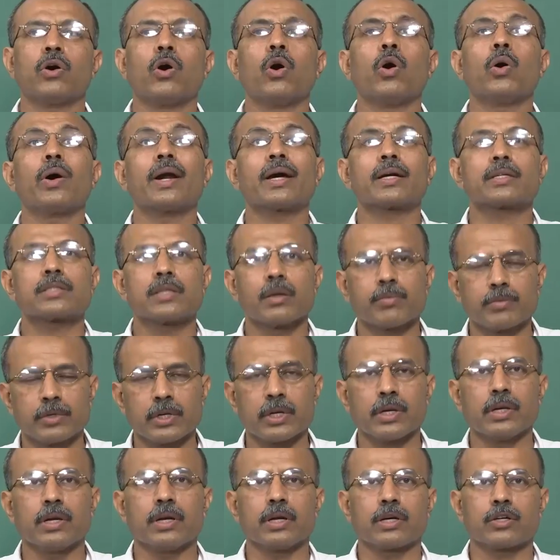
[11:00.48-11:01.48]
or
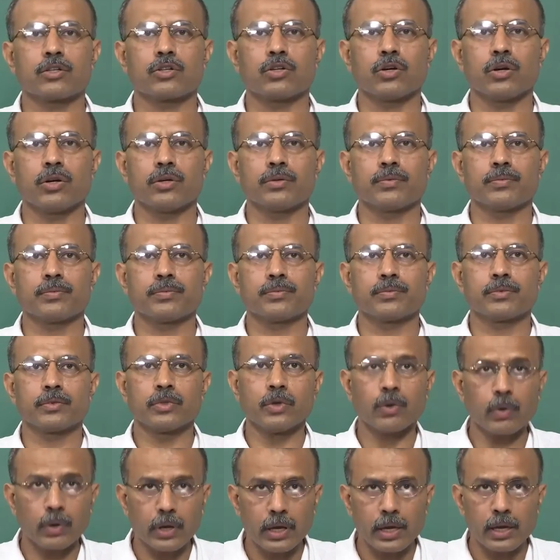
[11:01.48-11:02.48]
accepting electron.
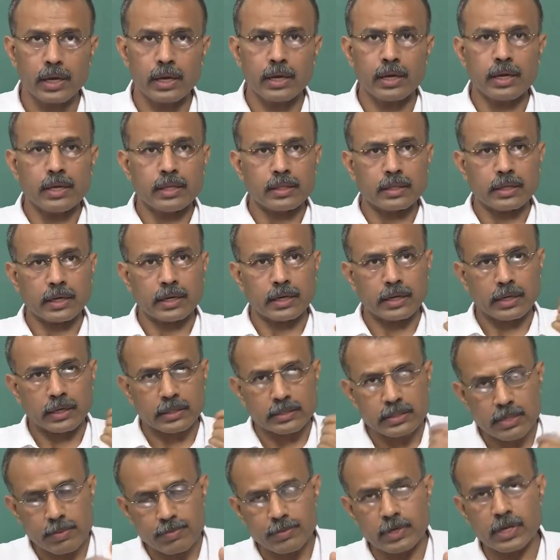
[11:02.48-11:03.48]
Okay? They can
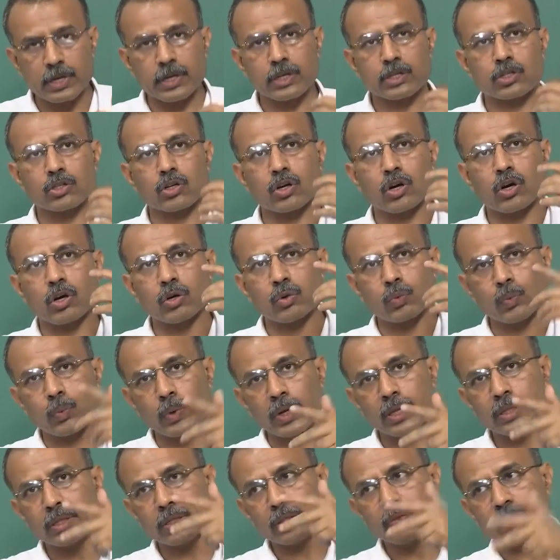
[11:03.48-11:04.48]
accept electron
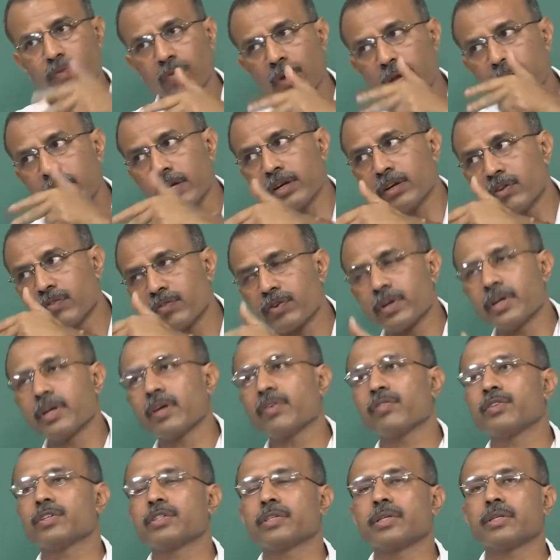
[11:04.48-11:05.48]
with very different
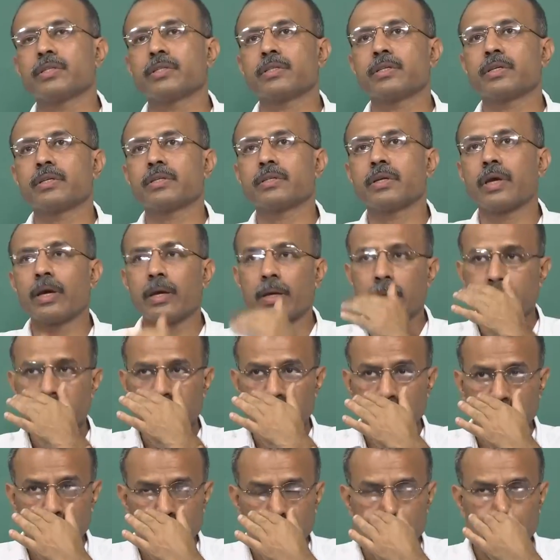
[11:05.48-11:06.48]
efficiencies.
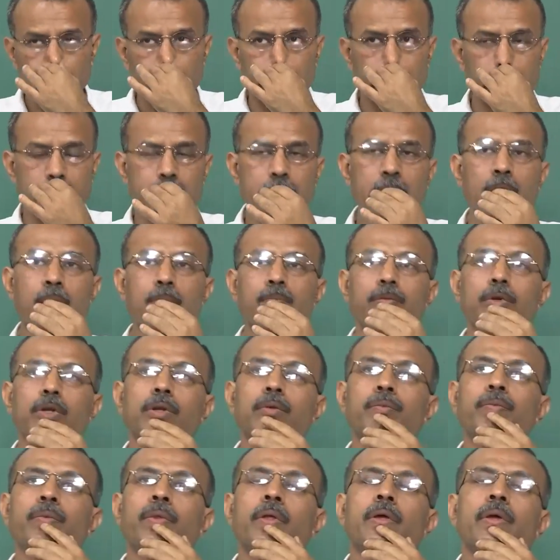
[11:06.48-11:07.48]
So, say for example,
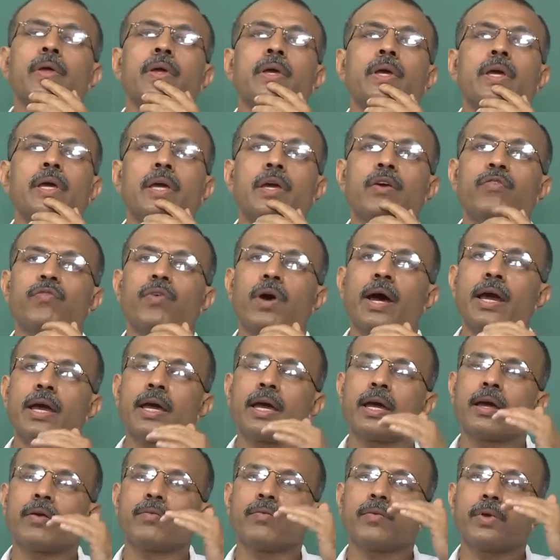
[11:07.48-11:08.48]
if I
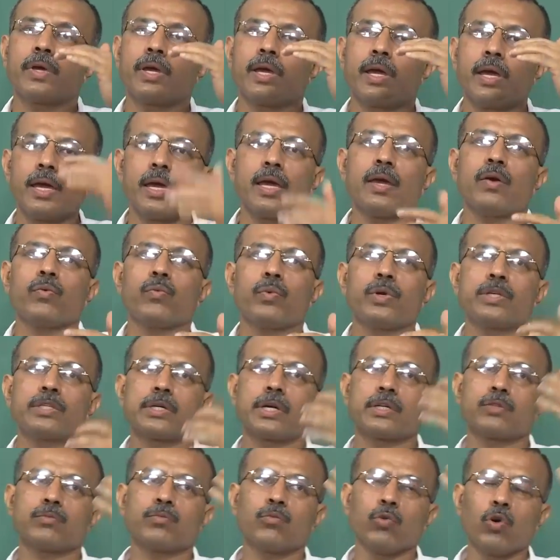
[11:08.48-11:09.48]
have A which
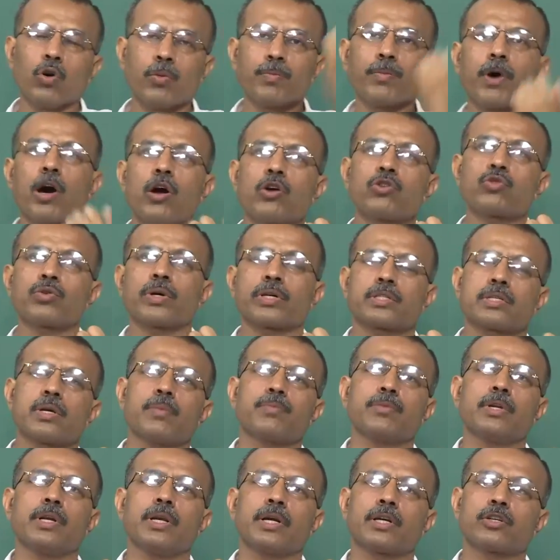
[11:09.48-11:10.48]
has more power to
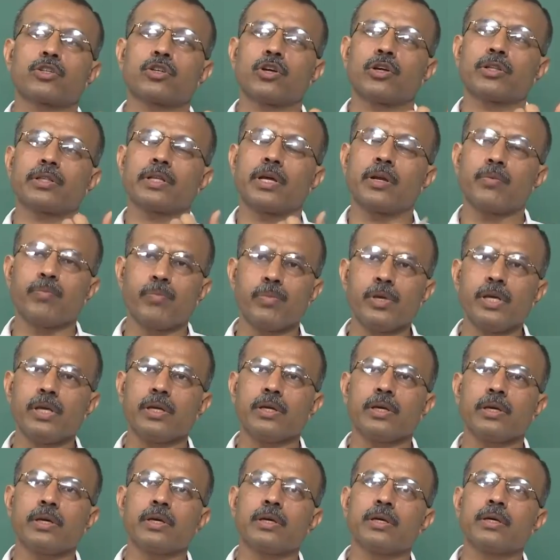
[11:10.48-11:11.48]
accept electron than
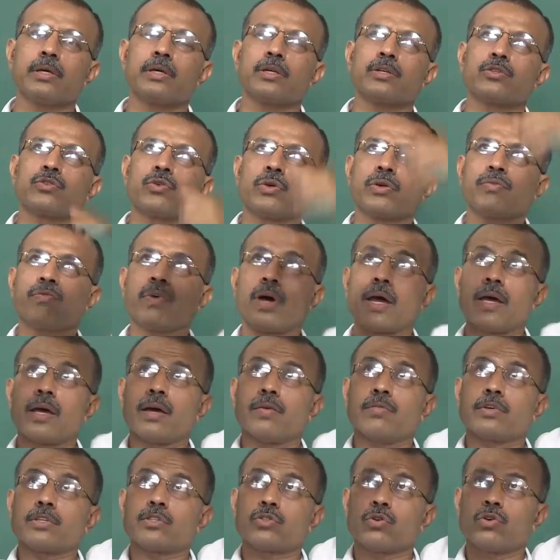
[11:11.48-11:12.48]
B. So, if I
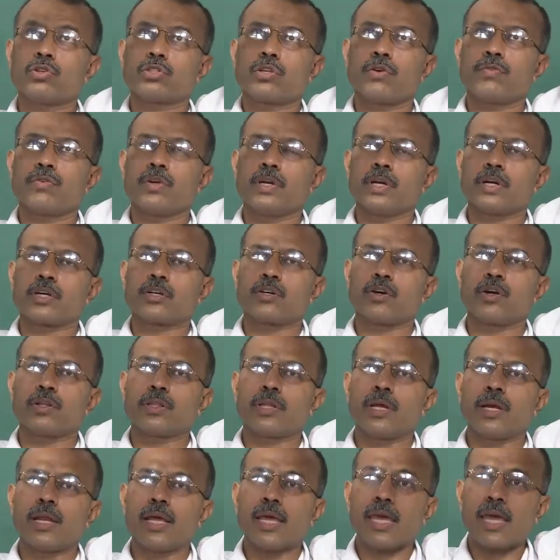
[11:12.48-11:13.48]
have a source of electron,
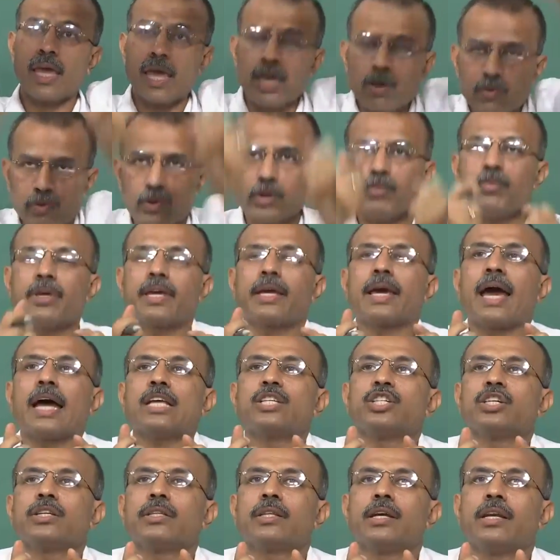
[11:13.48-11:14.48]
then A will be
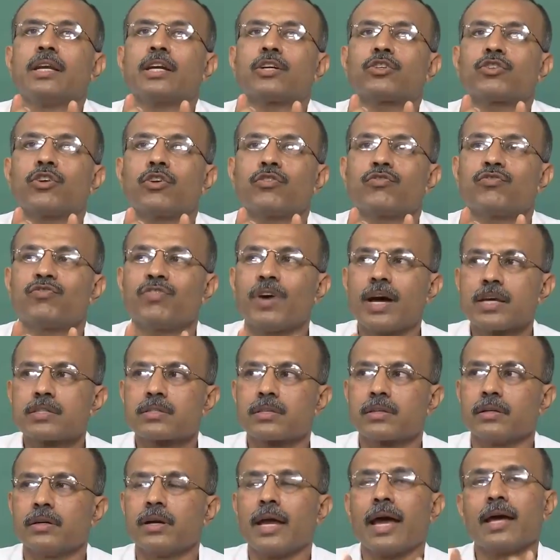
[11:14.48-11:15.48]
catching the electron
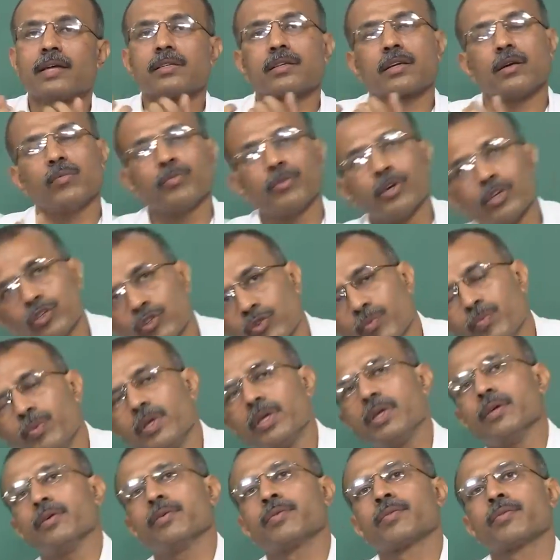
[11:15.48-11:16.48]
faster as compared to
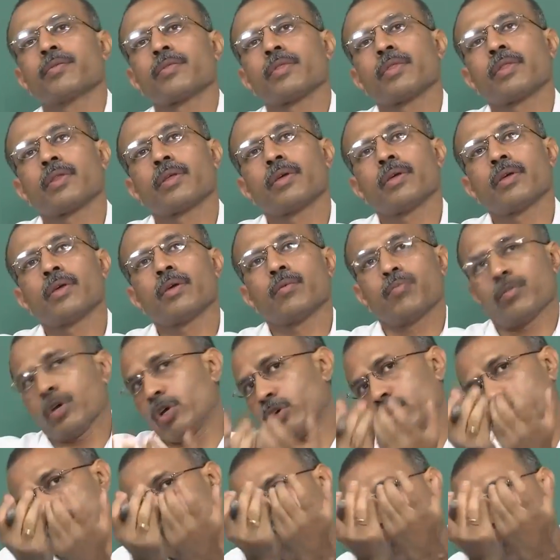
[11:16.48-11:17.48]
B, because